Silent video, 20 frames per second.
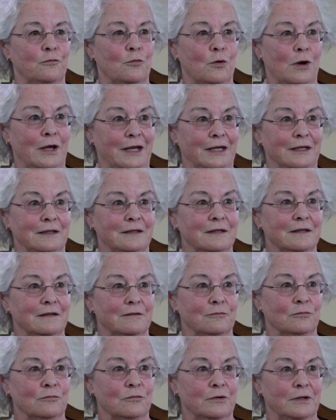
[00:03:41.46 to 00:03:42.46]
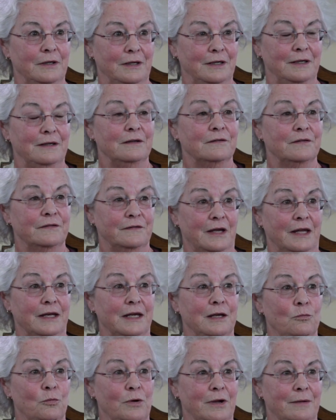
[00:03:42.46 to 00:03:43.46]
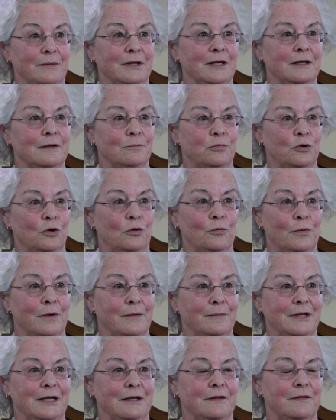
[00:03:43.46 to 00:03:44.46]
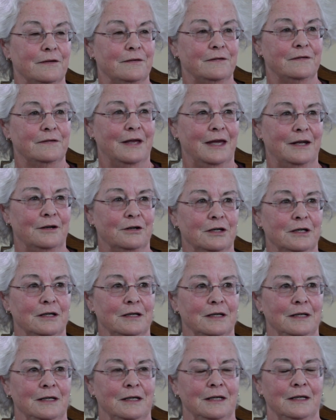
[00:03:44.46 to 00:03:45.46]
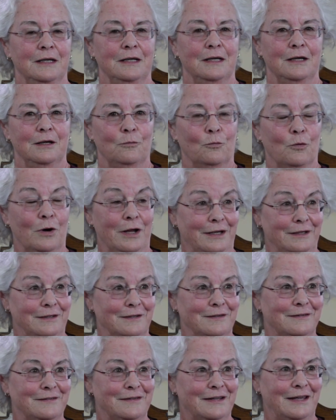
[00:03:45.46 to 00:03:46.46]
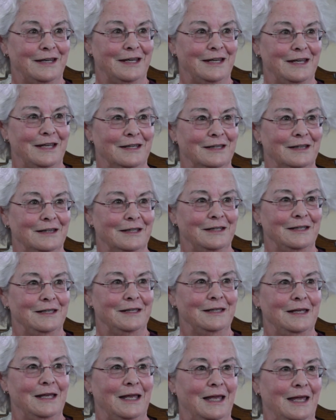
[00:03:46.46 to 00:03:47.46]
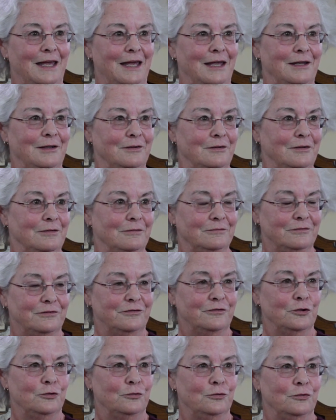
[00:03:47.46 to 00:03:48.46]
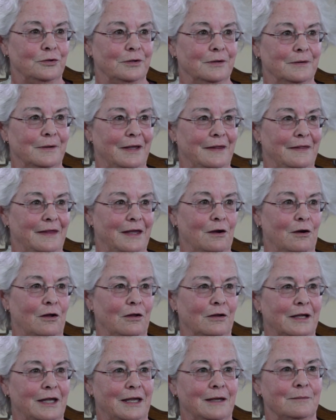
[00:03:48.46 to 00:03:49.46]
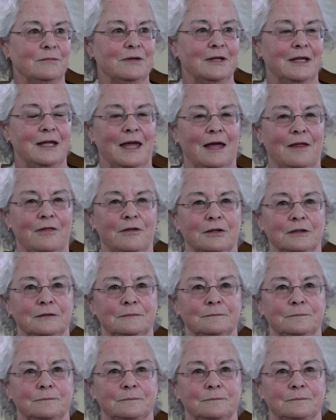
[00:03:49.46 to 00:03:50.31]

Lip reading: wanting to really study women and put women in the center, wanting to study Italy and food, and they all came together.